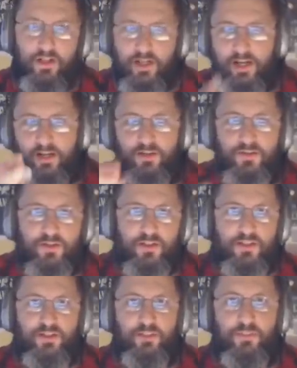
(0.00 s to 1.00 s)
And then
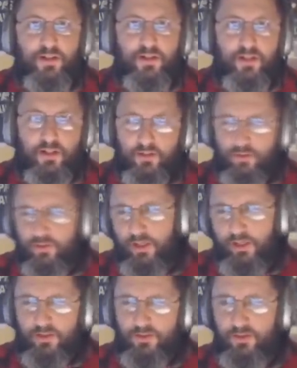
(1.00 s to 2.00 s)
Anderson gets up there and
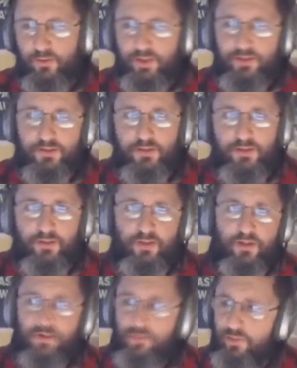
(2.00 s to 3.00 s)
okay, this is the way it's going to be.
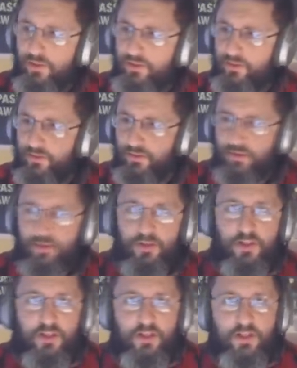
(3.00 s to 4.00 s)
We're going to appoint so-and-so.
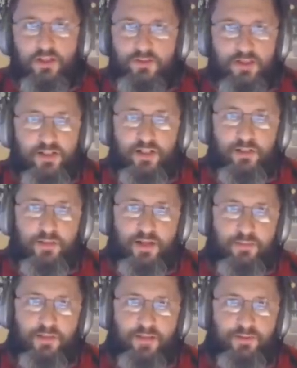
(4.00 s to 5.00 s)
That's not an
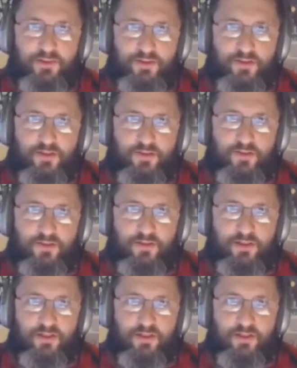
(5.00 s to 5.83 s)
independent Baptist church.